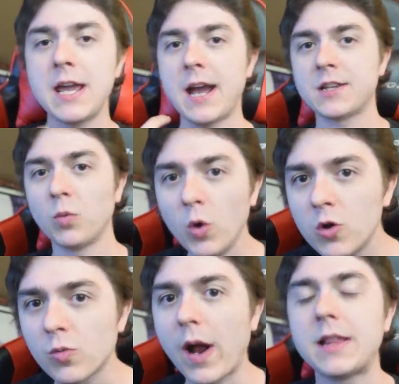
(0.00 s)
He has a
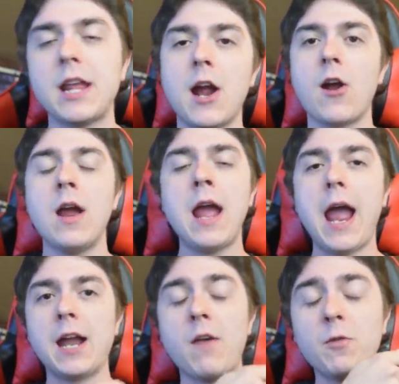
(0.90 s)
wound right there,
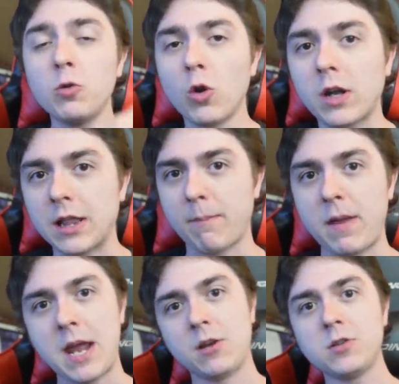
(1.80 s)
and if you look at the
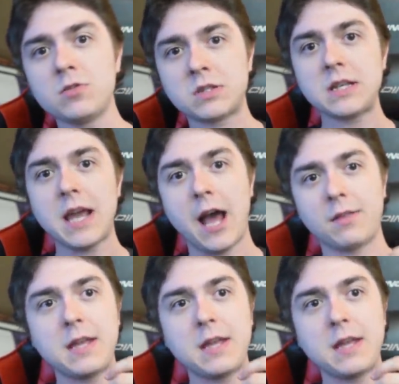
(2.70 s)
panel, you see how